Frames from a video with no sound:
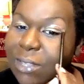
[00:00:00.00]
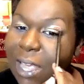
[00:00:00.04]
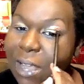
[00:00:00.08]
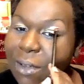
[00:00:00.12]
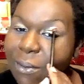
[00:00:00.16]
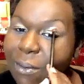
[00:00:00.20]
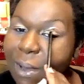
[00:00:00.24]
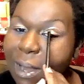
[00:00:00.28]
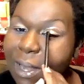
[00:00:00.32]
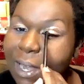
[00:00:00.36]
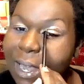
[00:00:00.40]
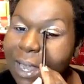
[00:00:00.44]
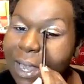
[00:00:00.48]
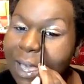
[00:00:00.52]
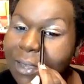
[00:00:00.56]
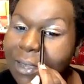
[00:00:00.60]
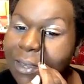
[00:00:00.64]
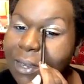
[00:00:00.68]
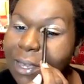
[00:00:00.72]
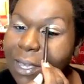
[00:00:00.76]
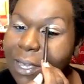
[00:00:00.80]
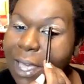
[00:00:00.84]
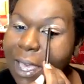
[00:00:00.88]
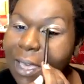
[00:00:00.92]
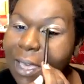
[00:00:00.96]
Like right now,
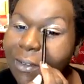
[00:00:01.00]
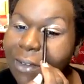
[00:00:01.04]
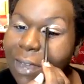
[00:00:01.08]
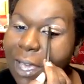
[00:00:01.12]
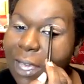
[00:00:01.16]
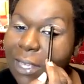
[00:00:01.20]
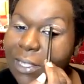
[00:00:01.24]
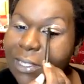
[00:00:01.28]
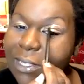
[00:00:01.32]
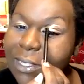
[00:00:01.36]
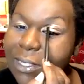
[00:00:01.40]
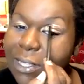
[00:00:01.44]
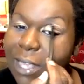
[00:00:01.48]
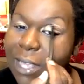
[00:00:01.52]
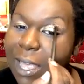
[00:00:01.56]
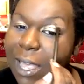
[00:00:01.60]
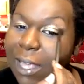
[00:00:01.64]
look how nice it's